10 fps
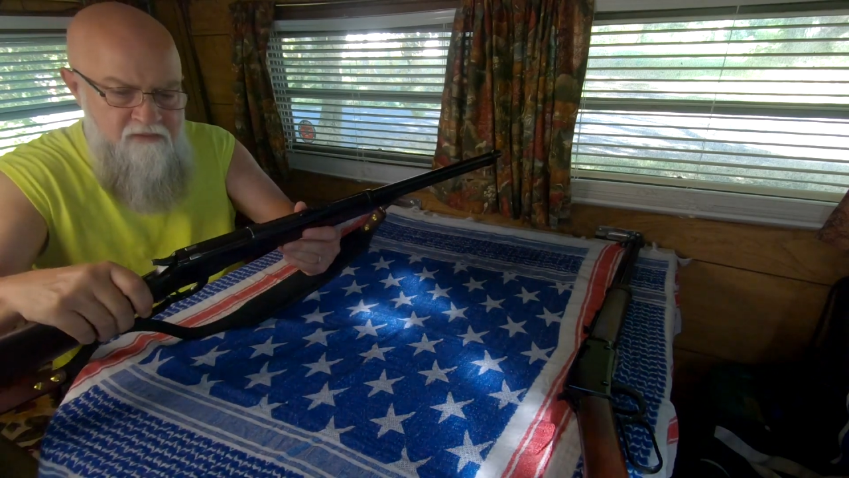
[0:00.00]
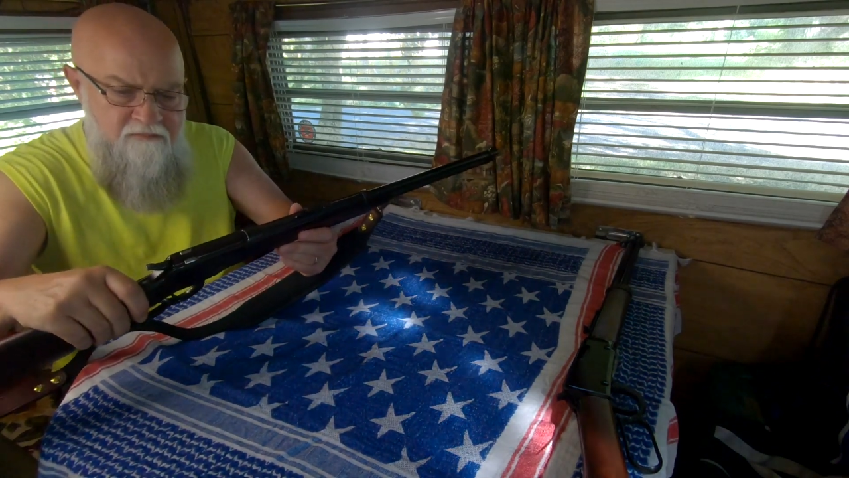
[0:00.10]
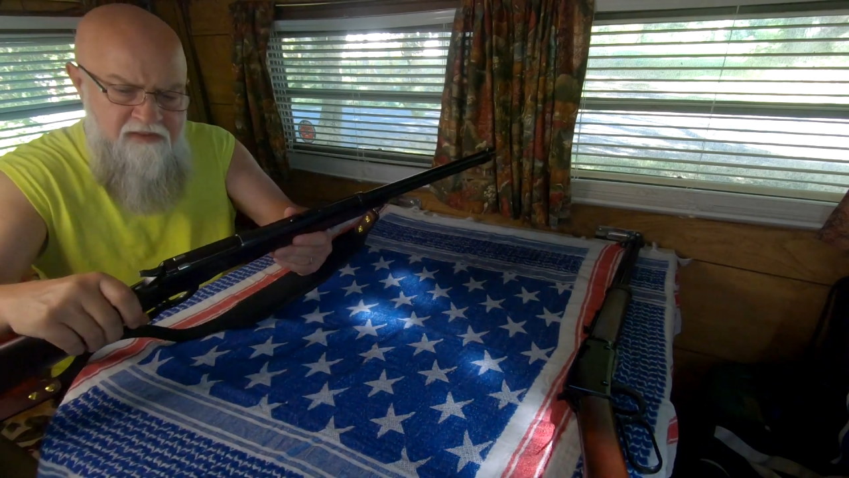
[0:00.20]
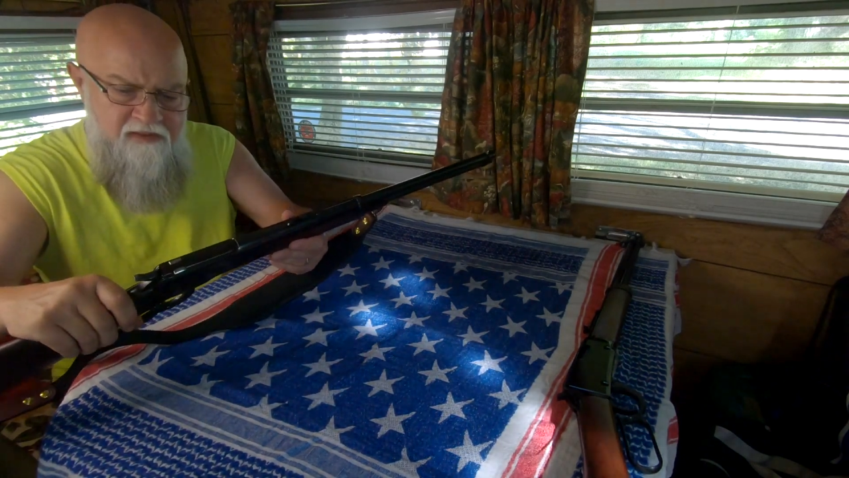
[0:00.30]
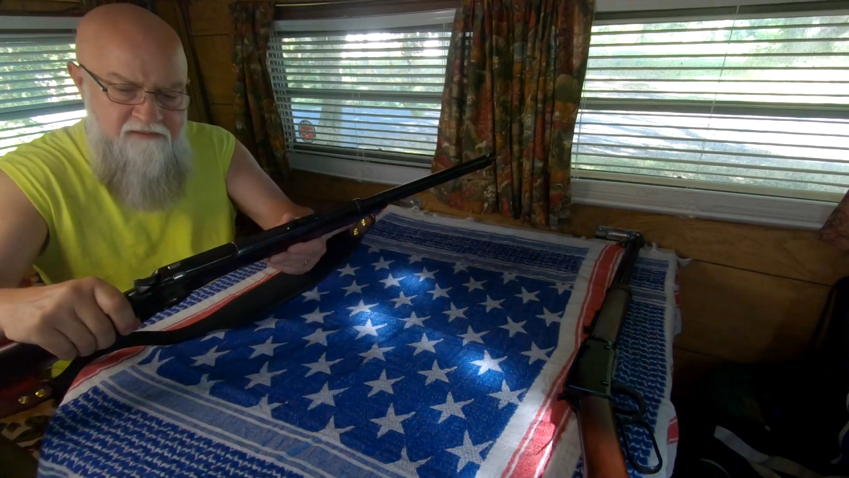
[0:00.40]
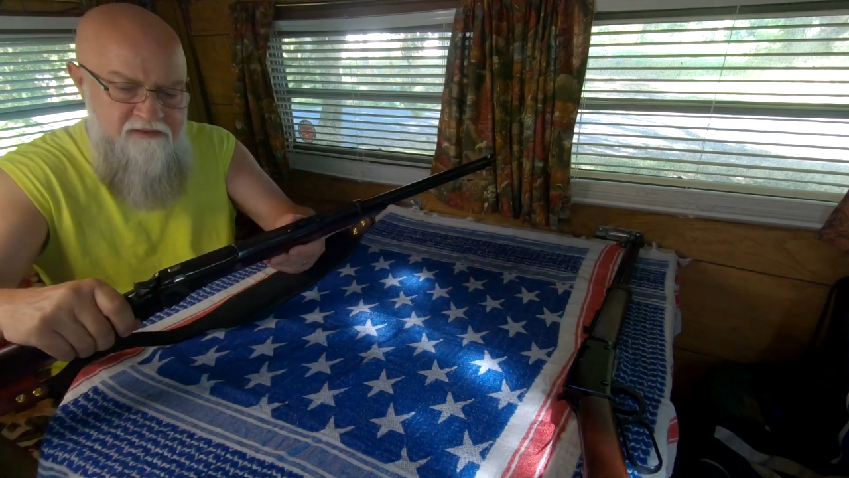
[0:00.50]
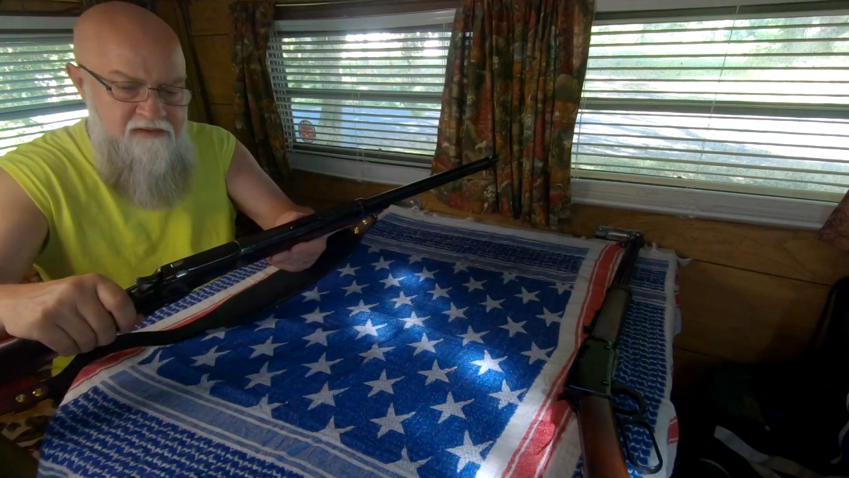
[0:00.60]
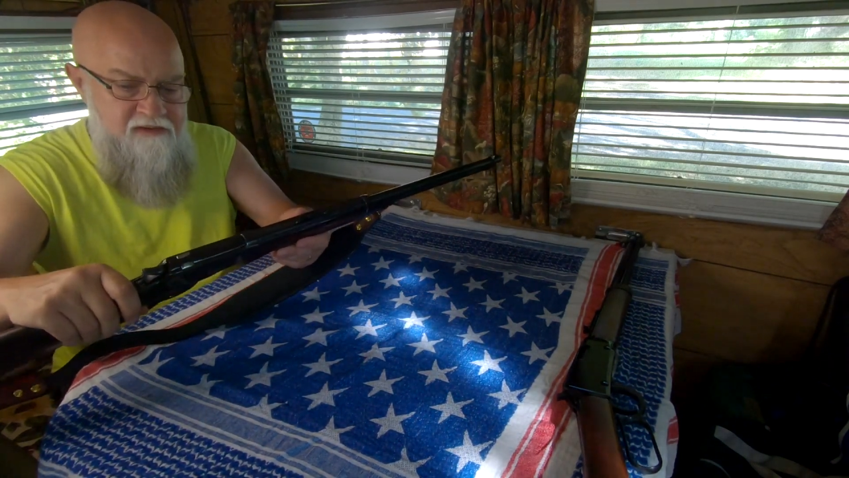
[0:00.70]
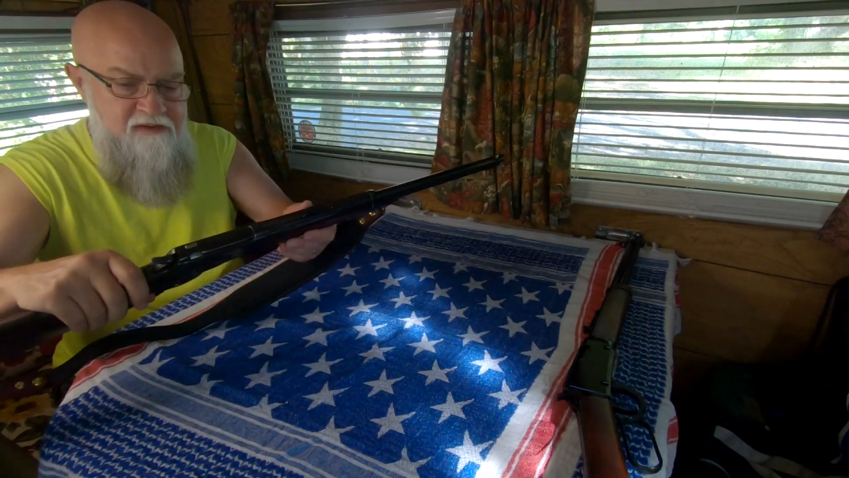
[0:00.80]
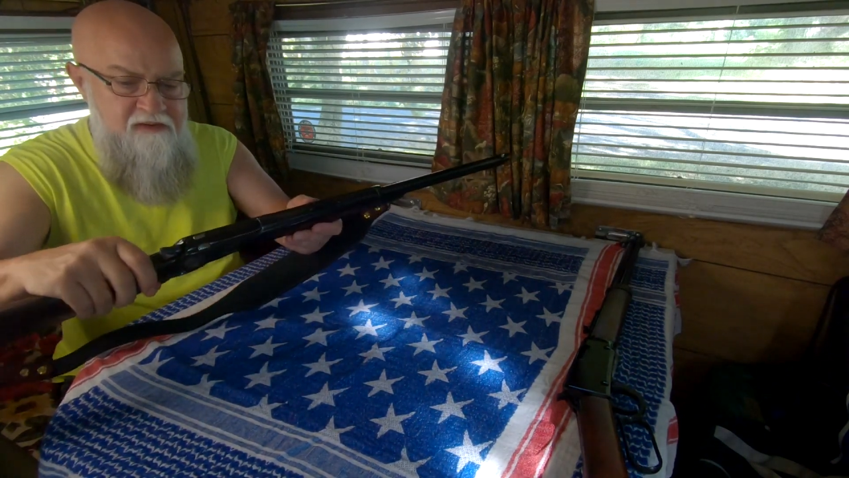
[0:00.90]
But
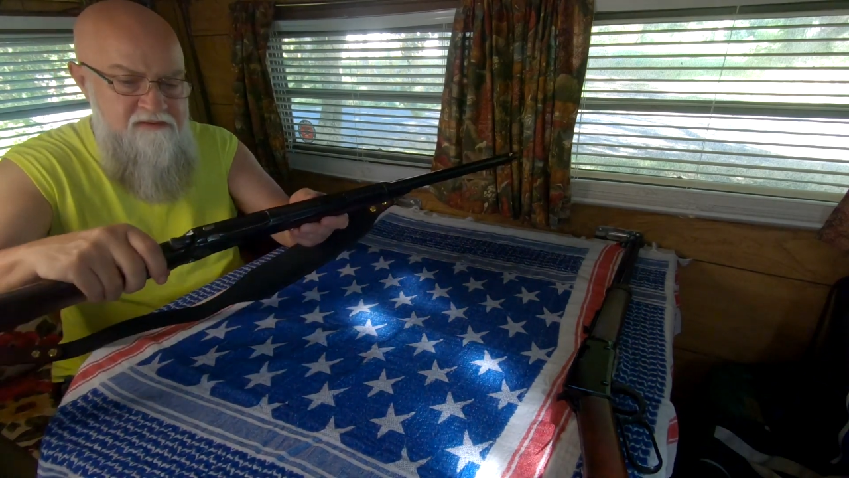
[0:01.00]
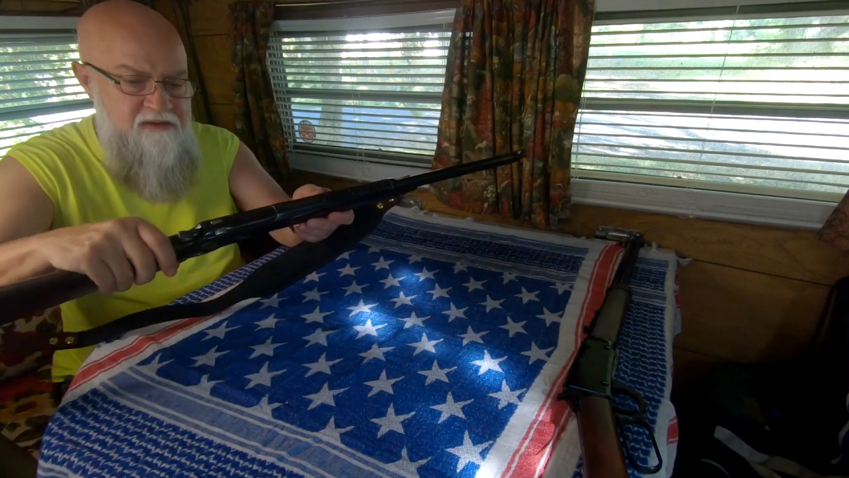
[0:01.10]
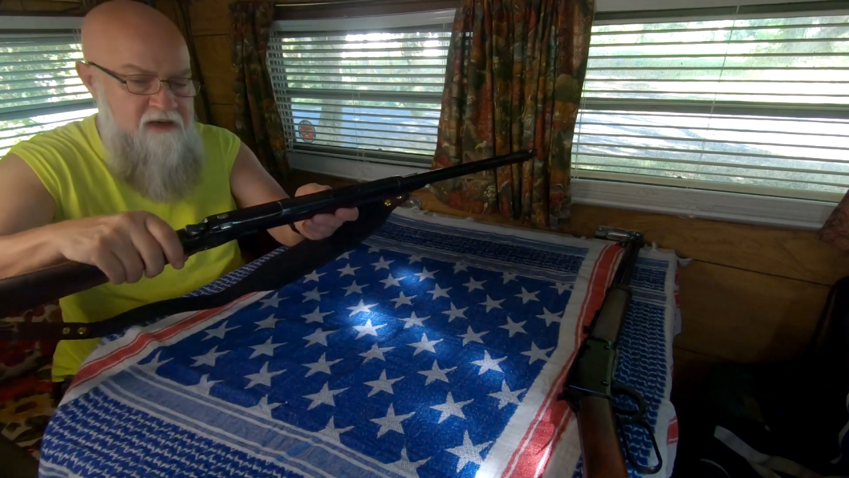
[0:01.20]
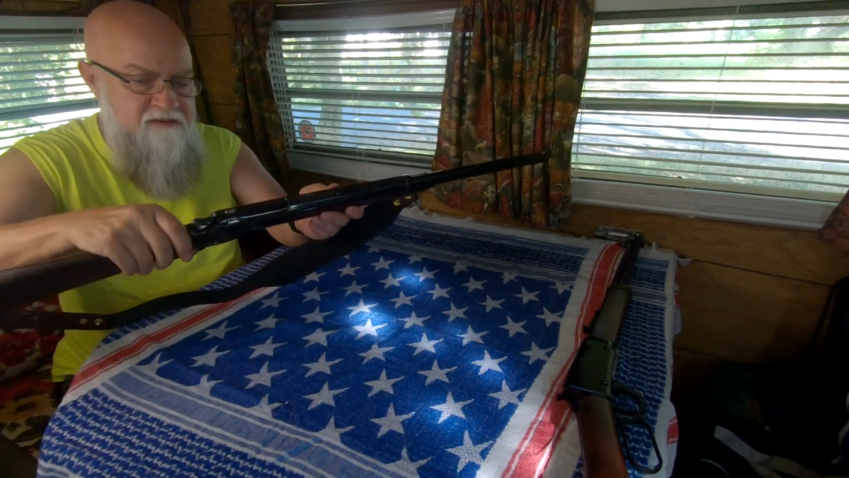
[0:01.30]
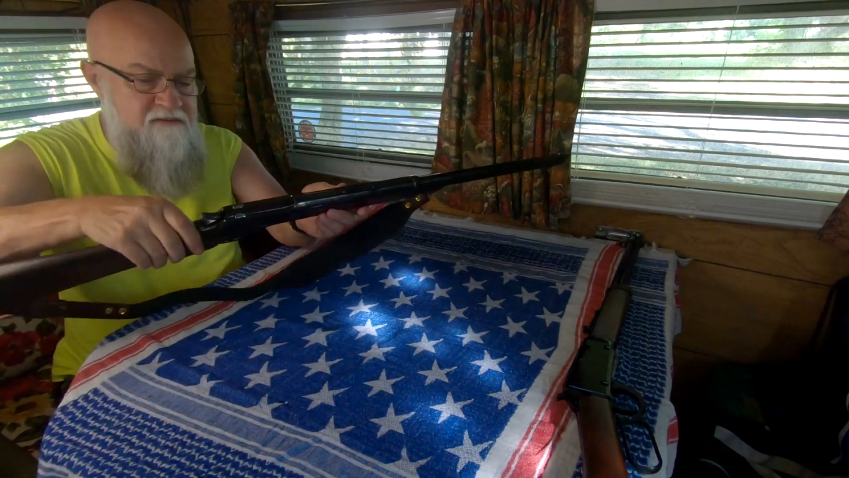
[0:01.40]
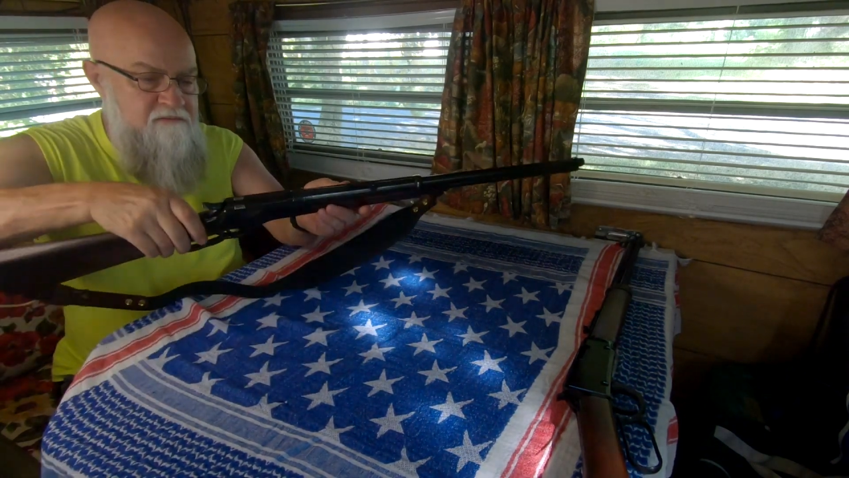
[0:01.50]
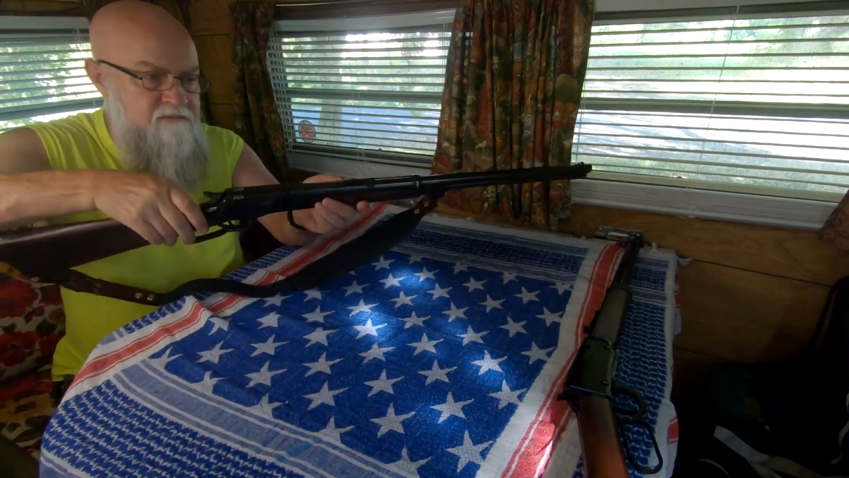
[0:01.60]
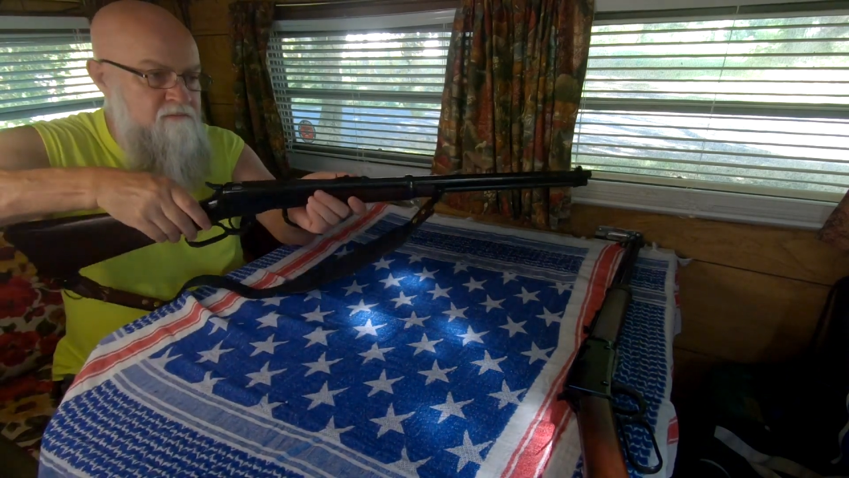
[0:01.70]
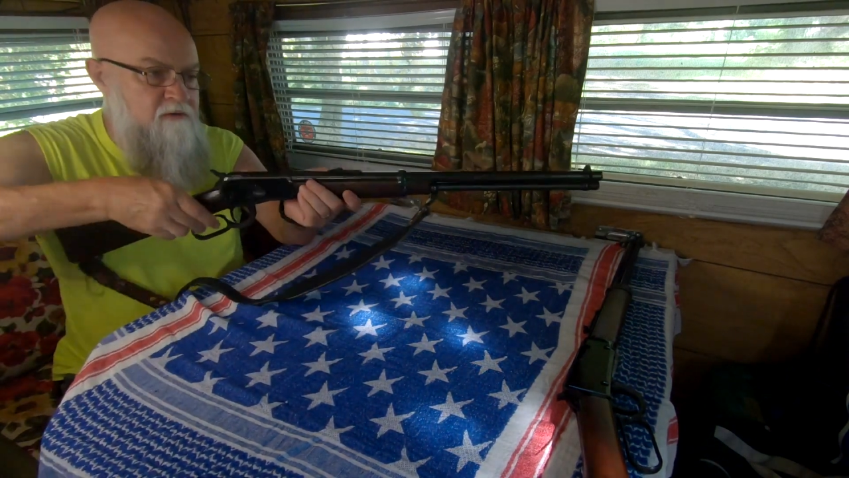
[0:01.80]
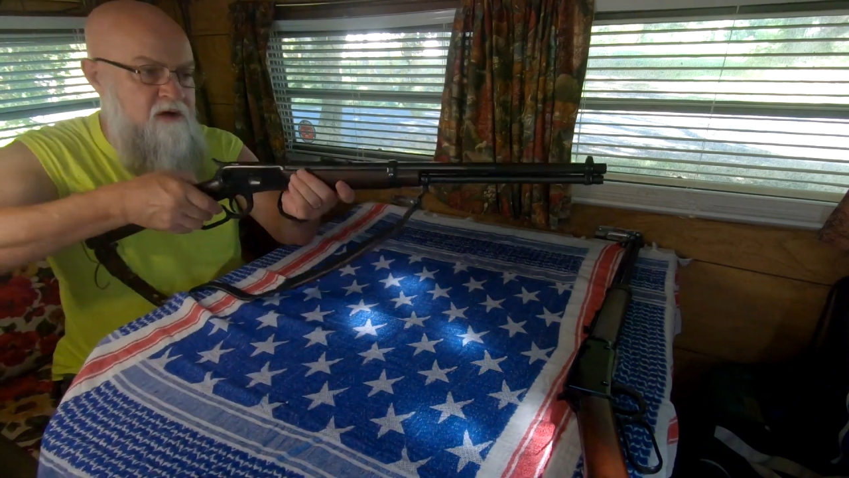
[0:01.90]
it's an
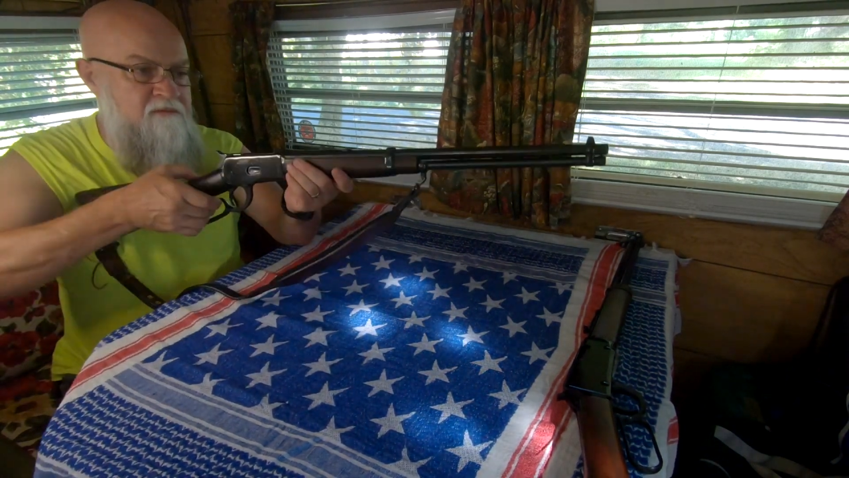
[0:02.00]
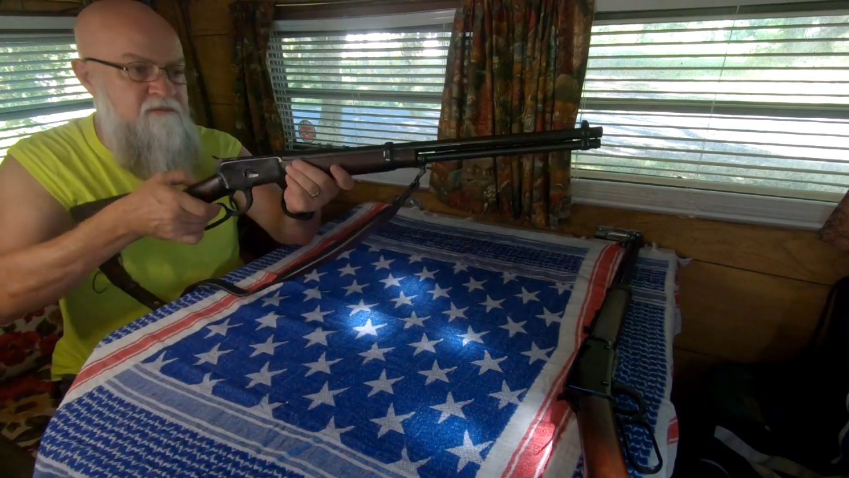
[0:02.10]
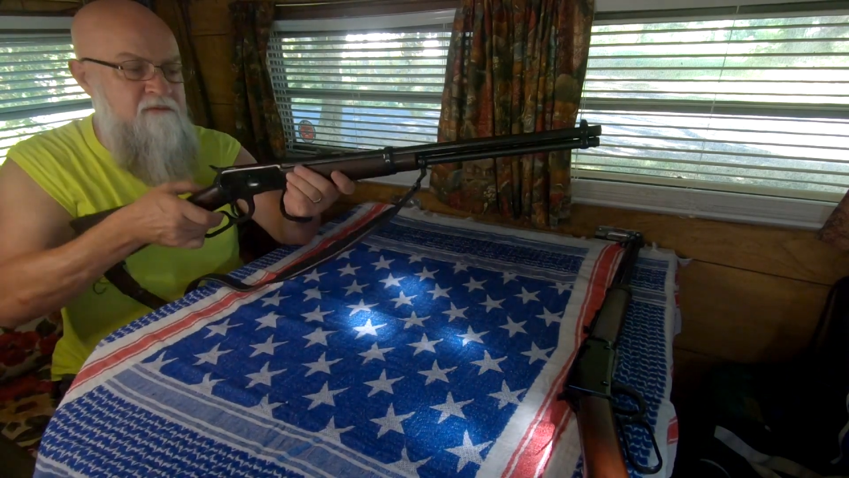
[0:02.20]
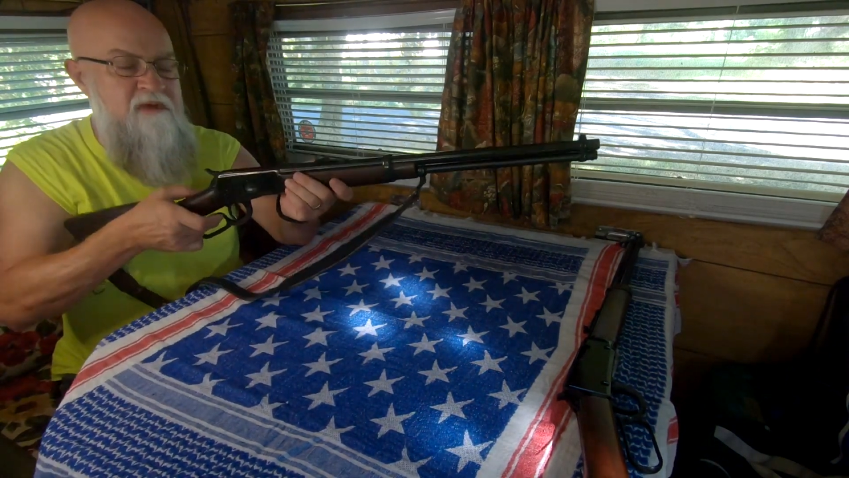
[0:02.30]
awesome rifle,